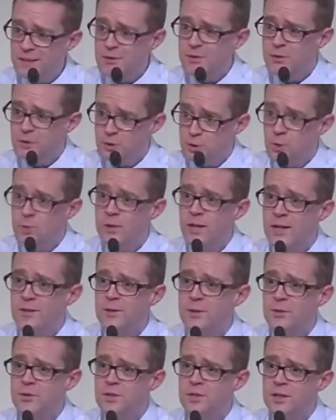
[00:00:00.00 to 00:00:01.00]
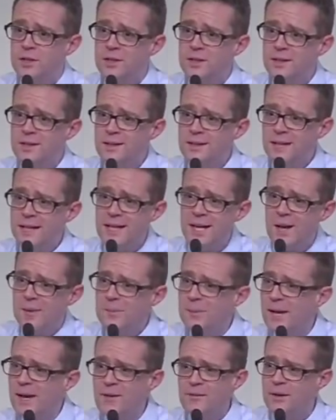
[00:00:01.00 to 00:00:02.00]
You know that, don't you? They
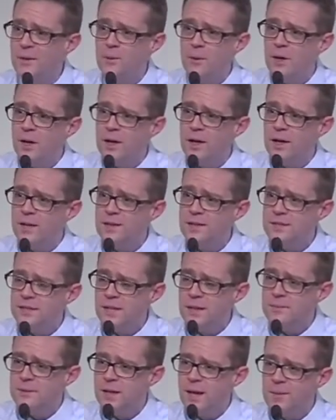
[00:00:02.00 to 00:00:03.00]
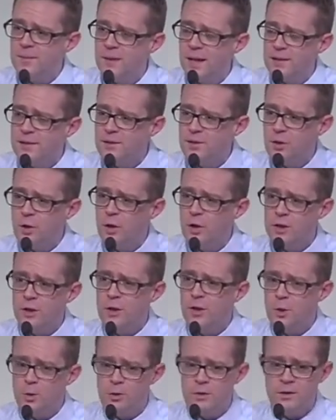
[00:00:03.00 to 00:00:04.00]
can't be everywhere at the same time. God
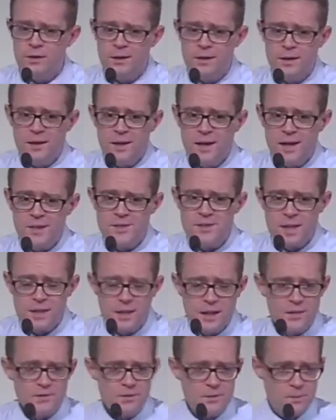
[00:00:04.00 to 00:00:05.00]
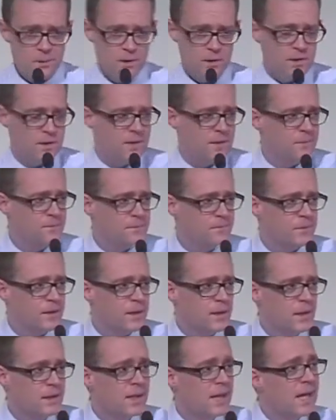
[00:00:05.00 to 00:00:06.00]
alone has that attribute.
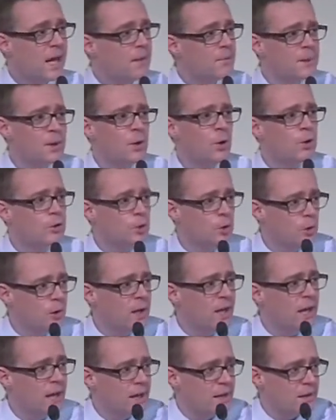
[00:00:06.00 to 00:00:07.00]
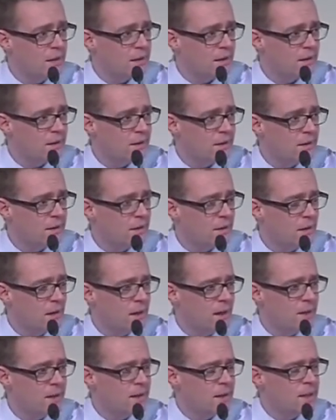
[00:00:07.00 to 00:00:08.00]
They can't be all knowing either. All
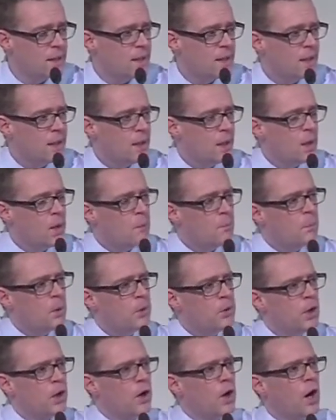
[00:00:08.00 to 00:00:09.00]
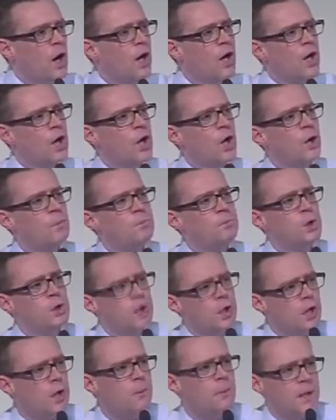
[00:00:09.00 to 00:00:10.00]
right? But there are
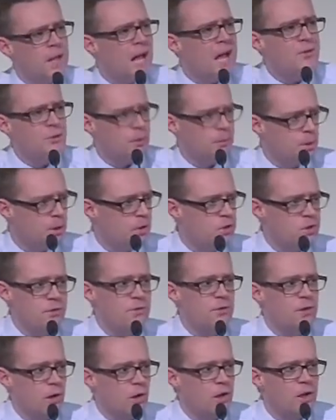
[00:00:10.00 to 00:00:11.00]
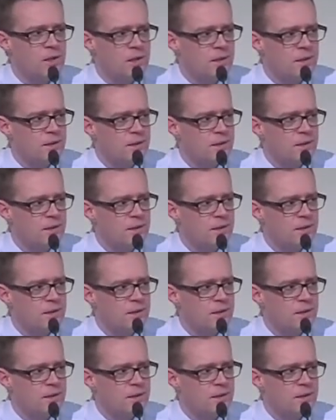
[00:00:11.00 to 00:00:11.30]
communicable attributes of God,